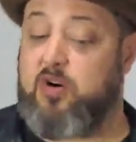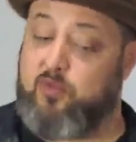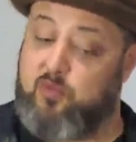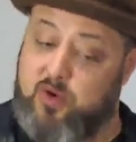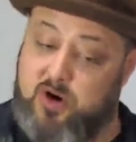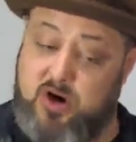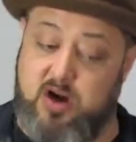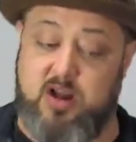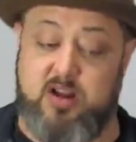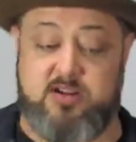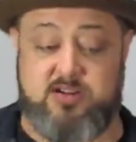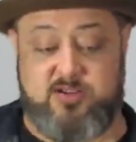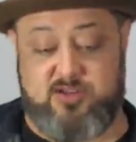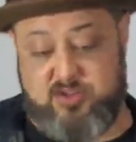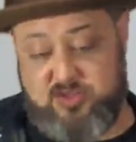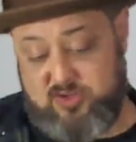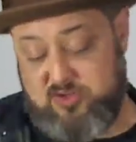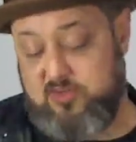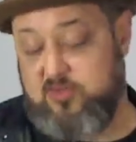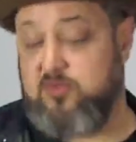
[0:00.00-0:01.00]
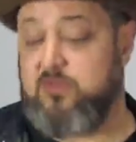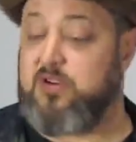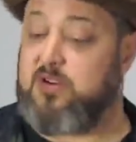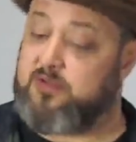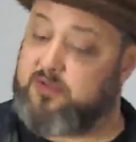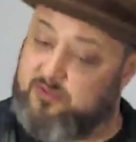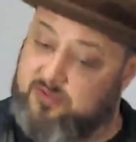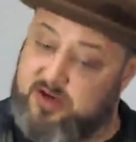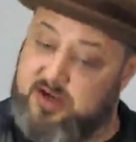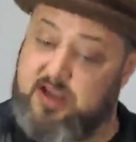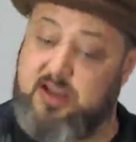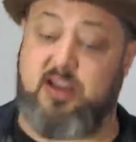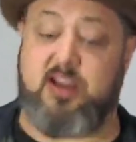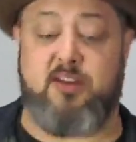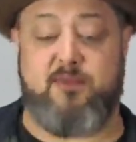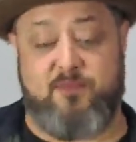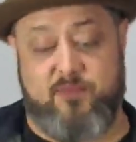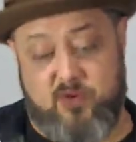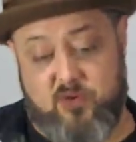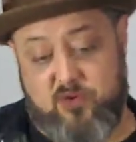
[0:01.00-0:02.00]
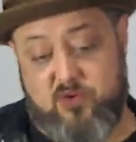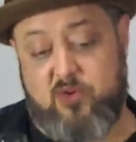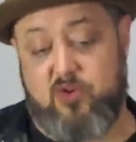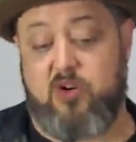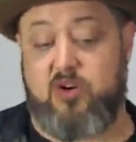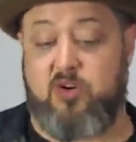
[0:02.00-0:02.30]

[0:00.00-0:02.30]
1, 2, 3, 4.